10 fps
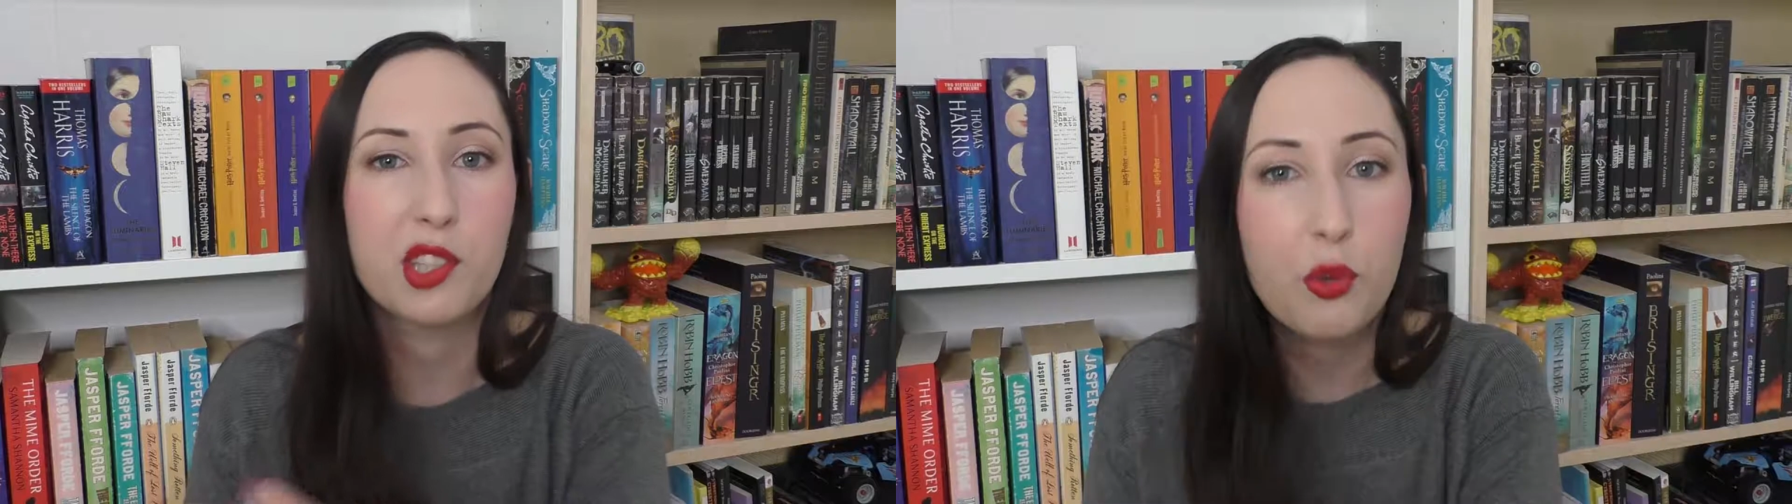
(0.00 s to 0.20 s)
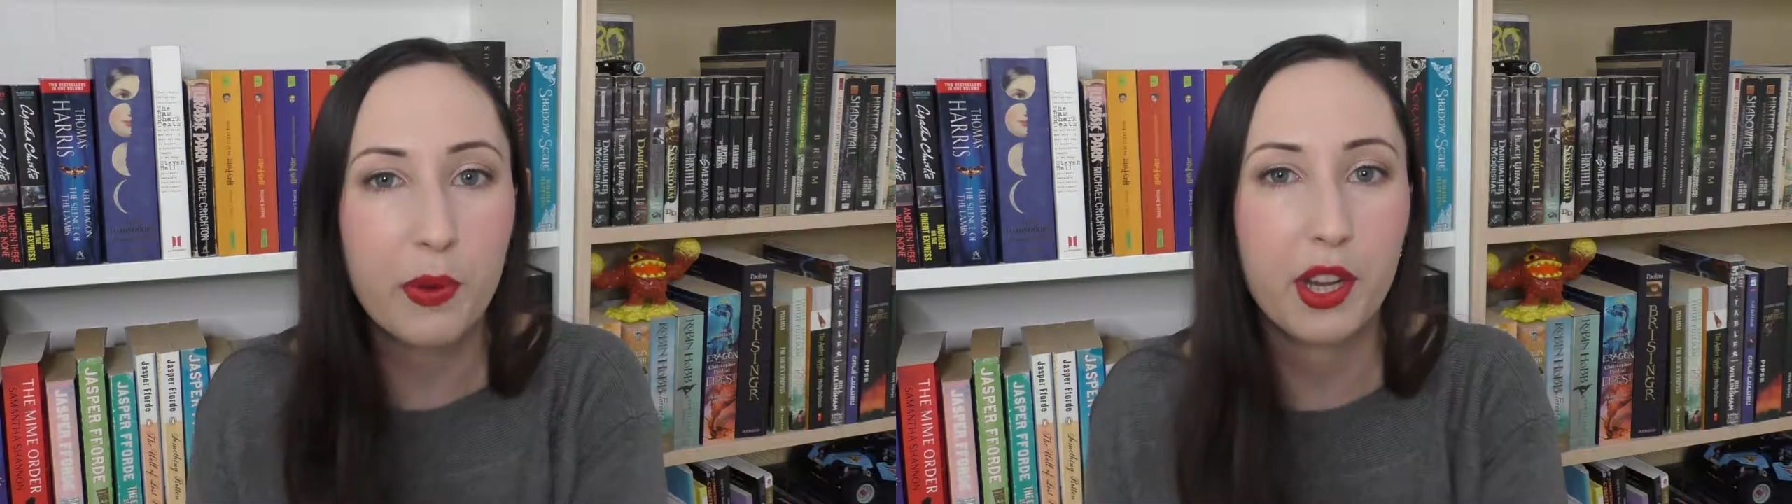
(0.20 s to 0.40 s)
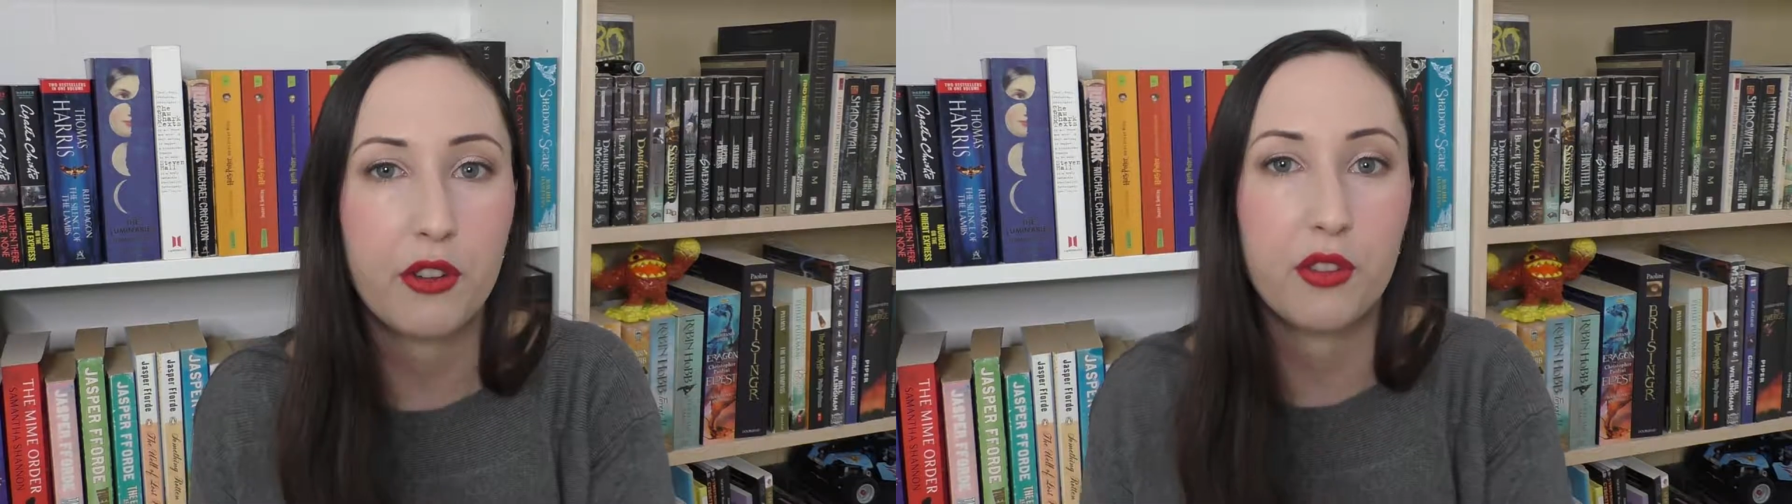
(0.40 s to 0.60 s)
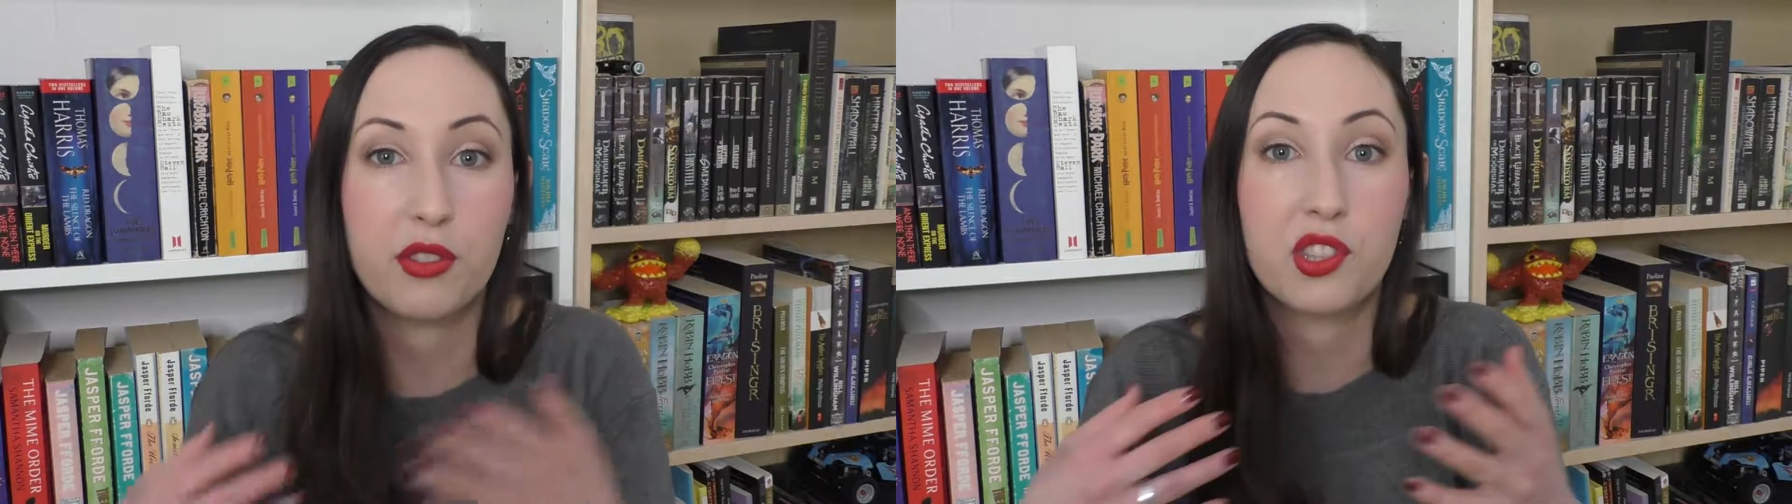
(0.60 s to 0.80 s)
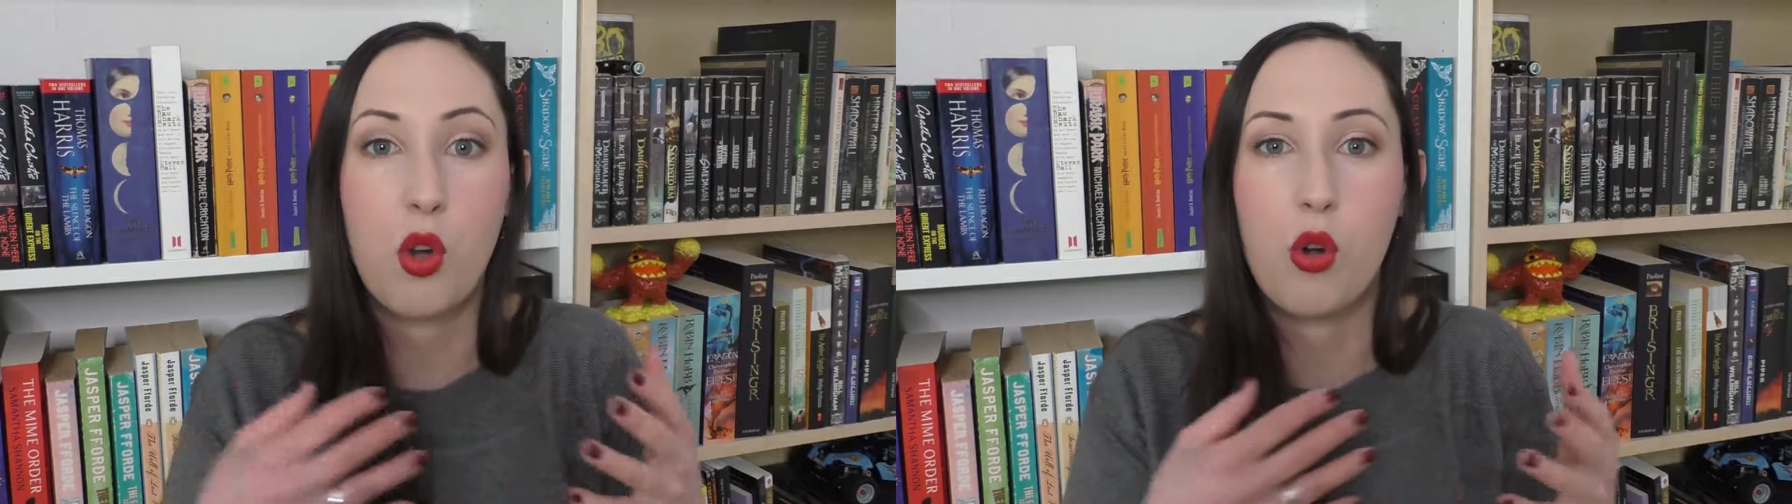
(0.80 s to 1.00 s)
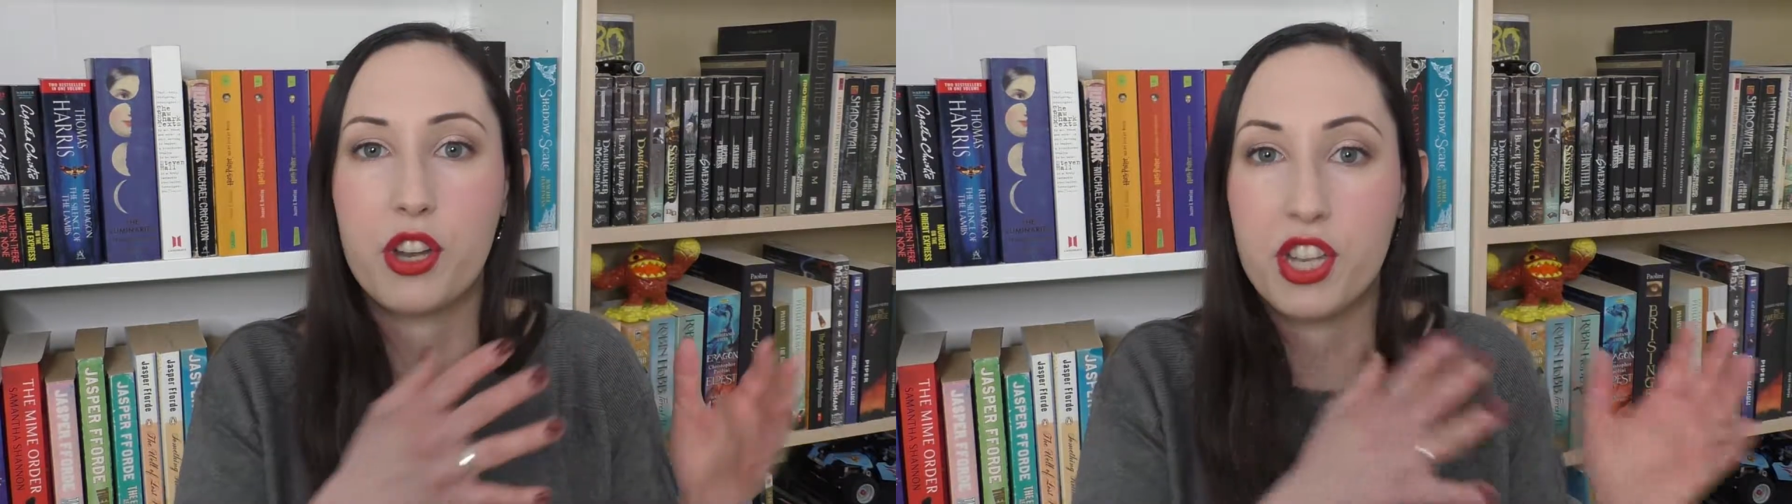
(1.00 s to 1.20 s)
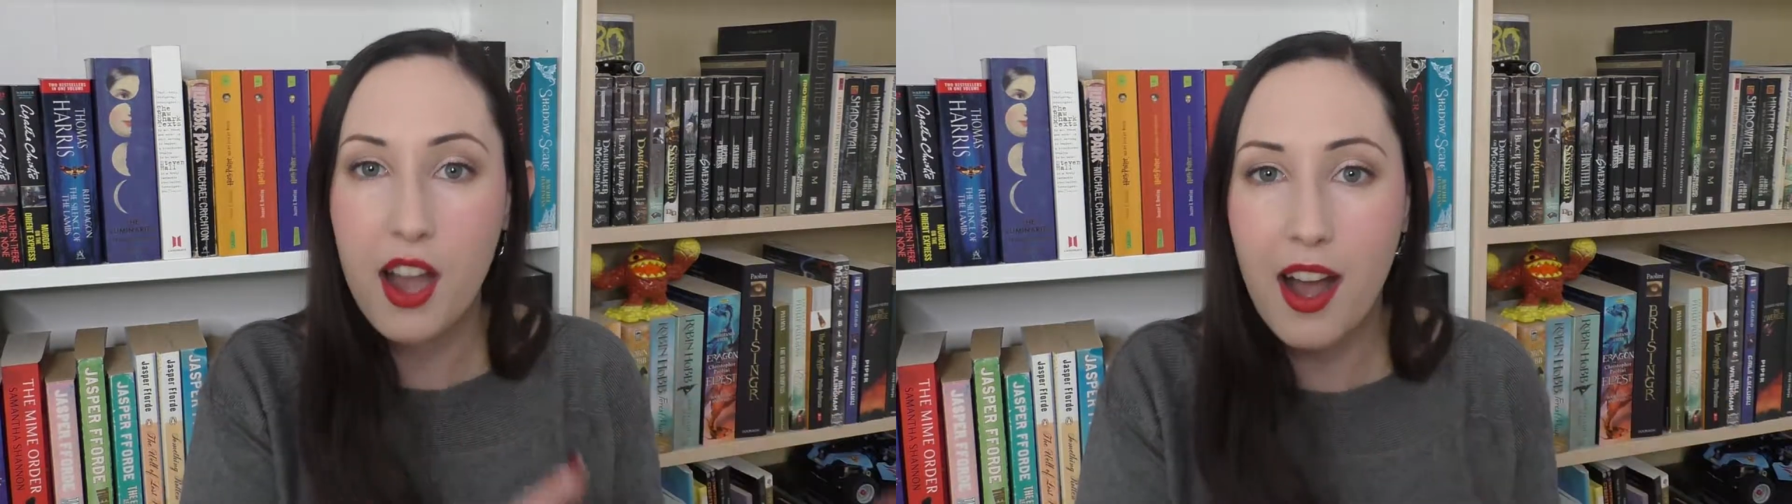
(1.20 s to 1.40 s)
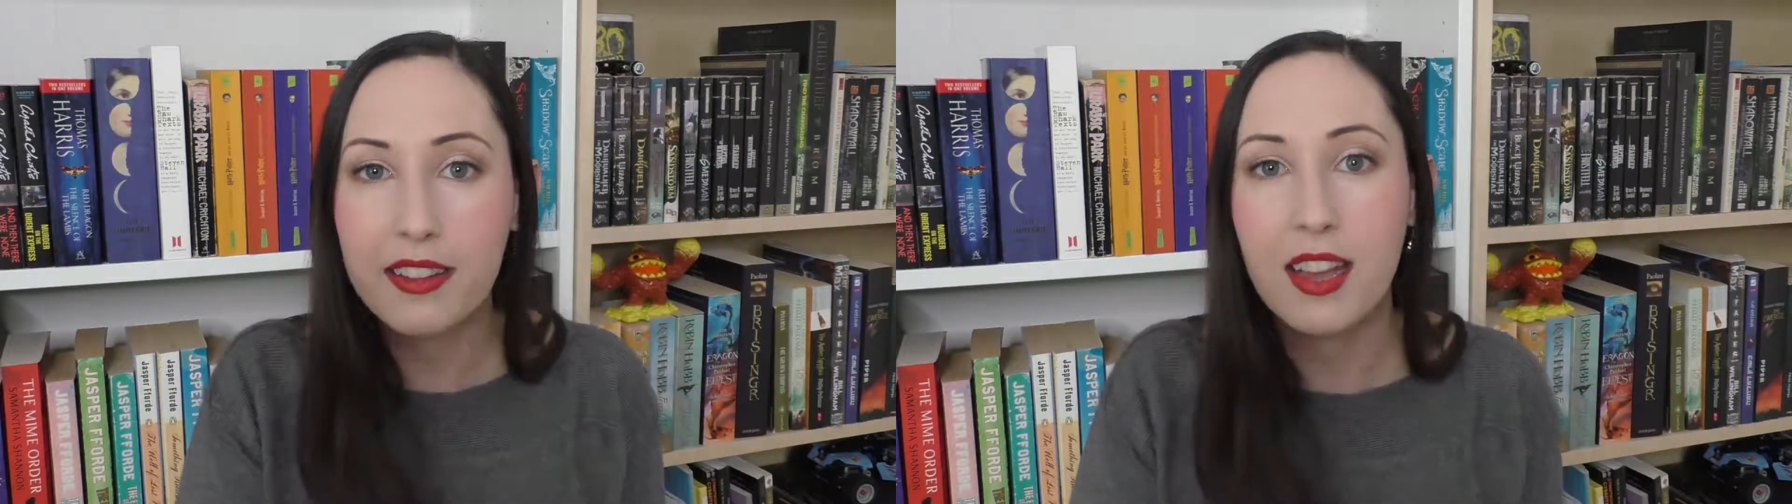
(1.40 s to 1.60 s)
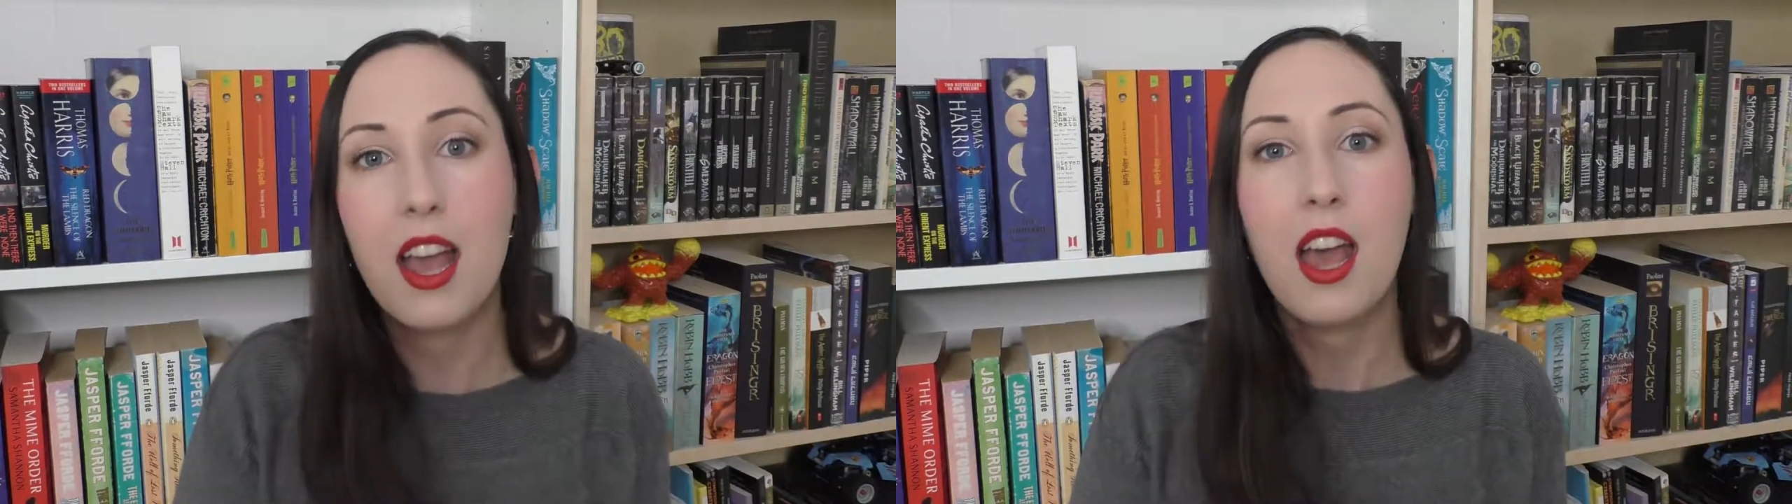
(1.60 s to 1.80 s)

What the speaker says: superheroes or not,